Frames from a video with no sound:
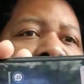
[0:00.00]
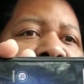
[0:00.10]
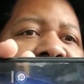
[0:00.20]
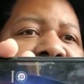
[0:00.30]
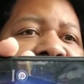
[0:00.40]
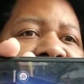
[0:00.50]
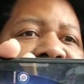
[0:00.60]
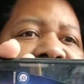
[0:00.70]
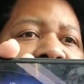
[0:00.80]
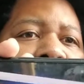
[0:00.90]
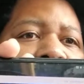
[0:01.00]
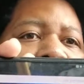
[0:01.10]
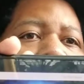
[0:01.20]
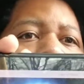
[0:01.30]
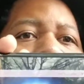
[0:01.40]
you have this
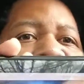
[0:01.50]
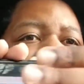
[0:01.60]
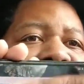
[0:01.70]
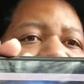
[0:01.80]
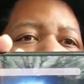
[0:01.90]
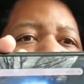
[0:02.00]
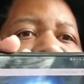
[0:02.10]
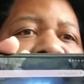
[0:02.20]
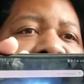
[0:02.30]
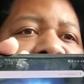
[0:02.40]
massive screen.